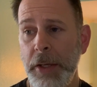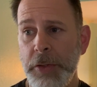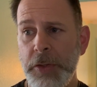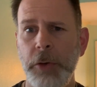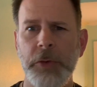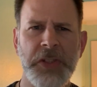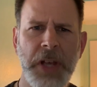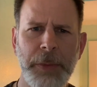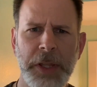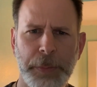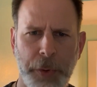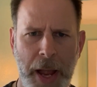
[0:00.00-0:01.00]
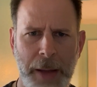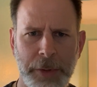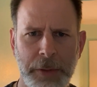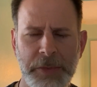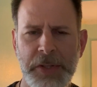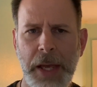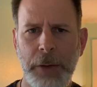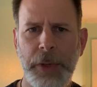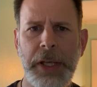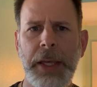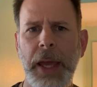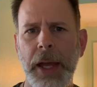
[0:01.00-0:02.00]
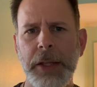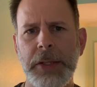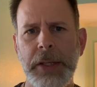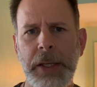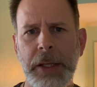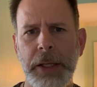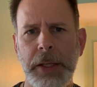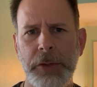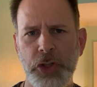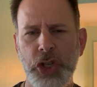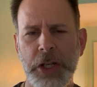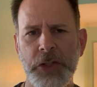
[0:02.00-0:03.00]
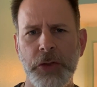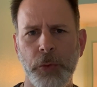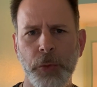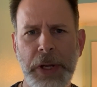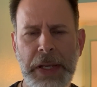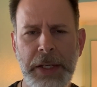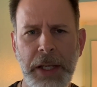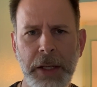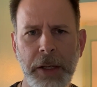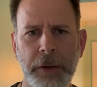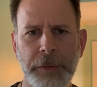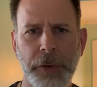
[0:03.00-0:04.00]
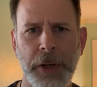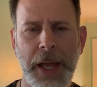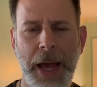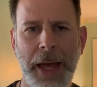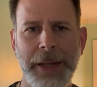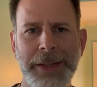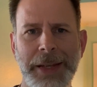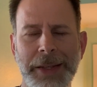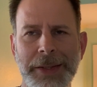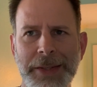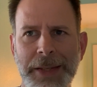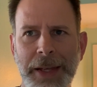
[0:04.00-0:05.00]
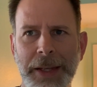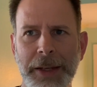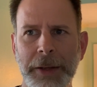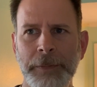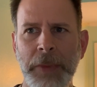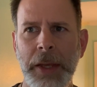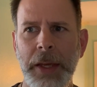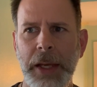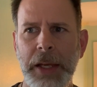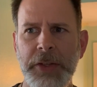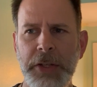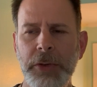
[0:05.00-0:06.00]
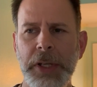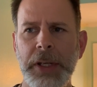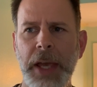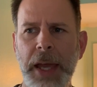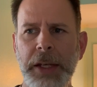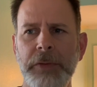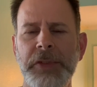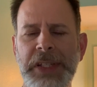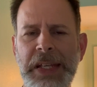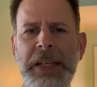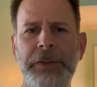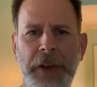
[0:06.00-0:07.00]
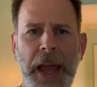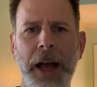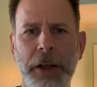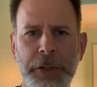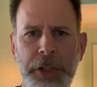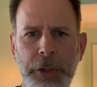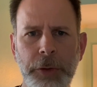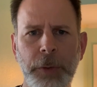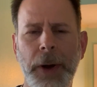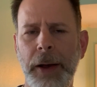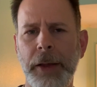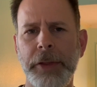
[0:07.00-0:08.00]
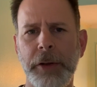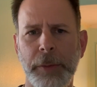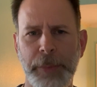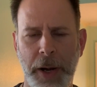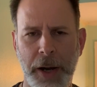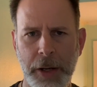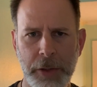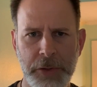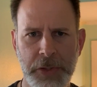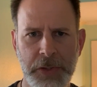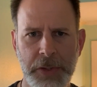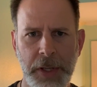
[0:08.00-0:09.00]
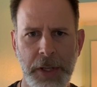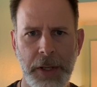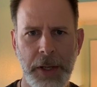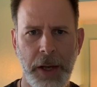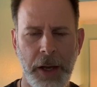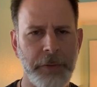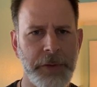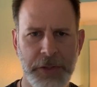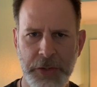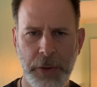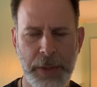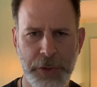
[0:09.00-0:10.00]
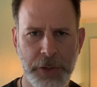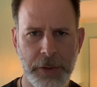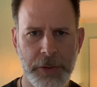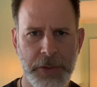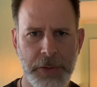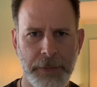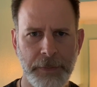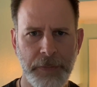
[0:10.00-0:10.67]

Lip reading: So some of the problems that we get in just reading for content's sake is you can kind of devalue other parts of the scriptures.